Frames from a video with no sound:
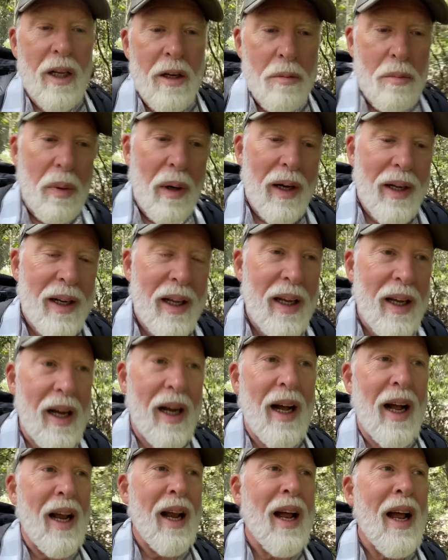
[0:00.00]
but
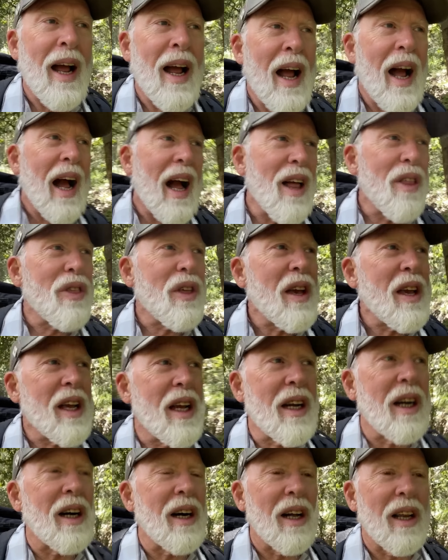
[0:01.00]
I
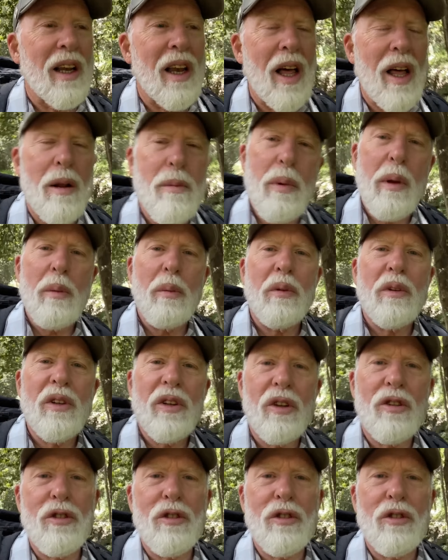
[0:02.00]
think a lot of people just